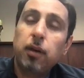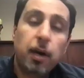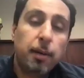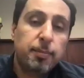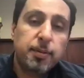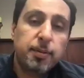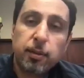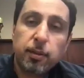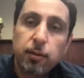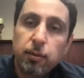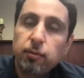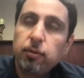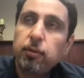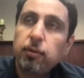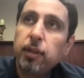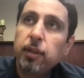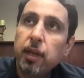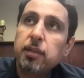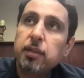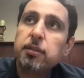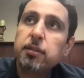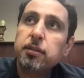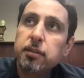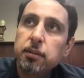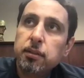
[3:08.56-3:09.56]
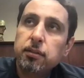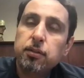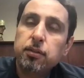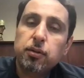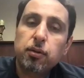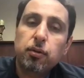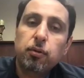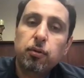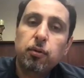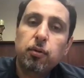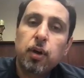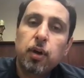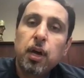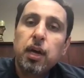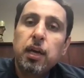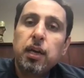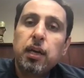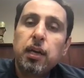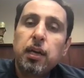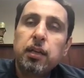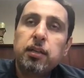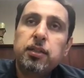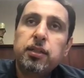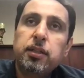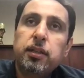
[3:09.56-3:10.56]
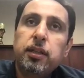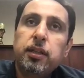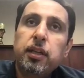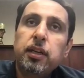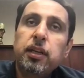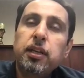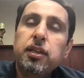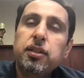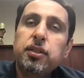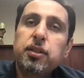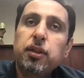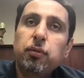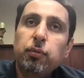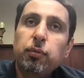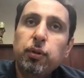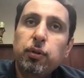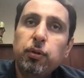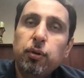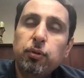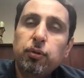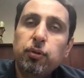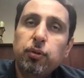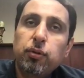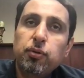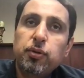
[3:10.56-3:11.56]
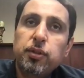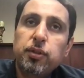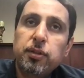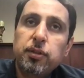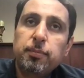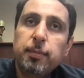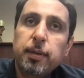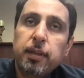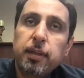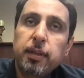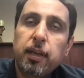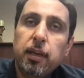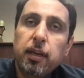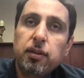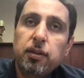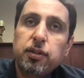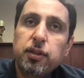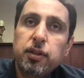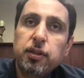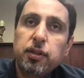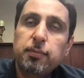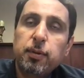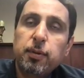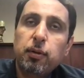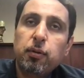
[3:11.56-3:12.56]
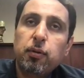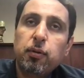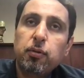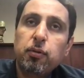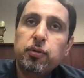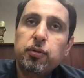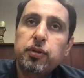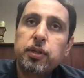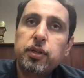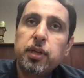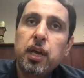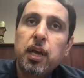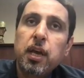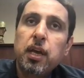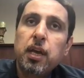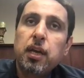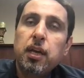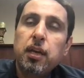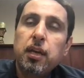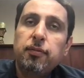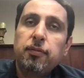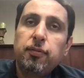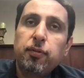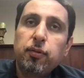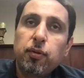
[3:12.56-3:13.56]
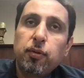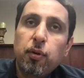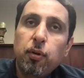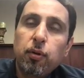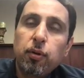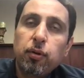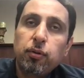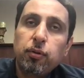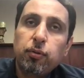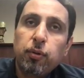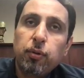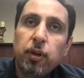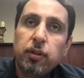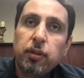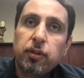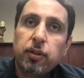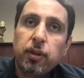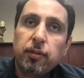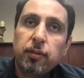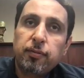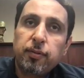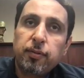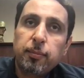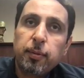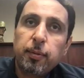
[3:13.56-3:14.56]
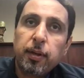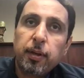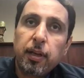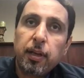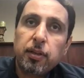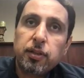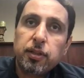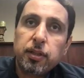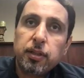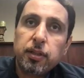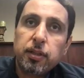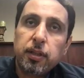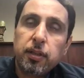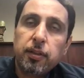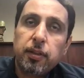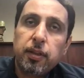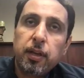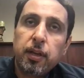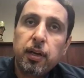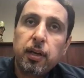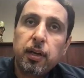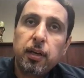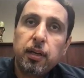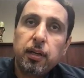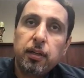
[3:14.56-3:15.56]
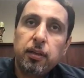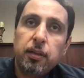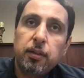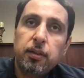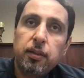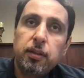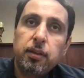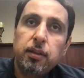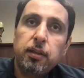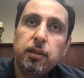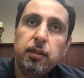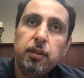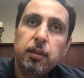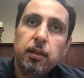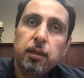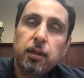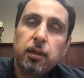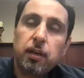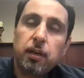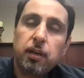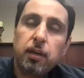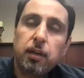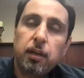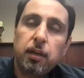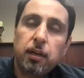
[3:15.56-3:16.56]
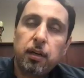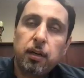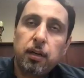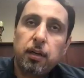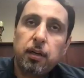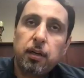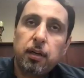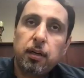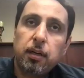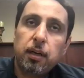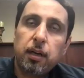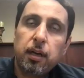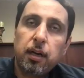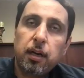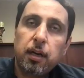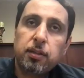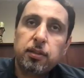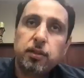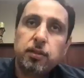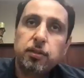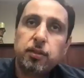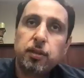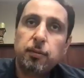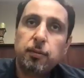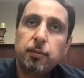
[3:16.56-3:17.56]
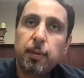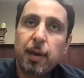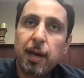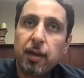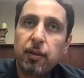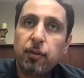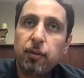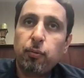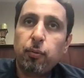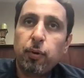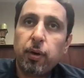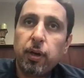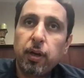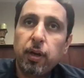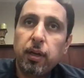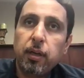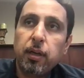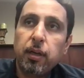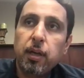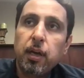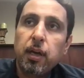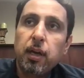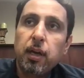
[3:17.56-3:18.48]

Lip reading: Absolutely, yes. So it's the reason we don't use these medications, because if you go into atrial fibrillation in the accessory pathway,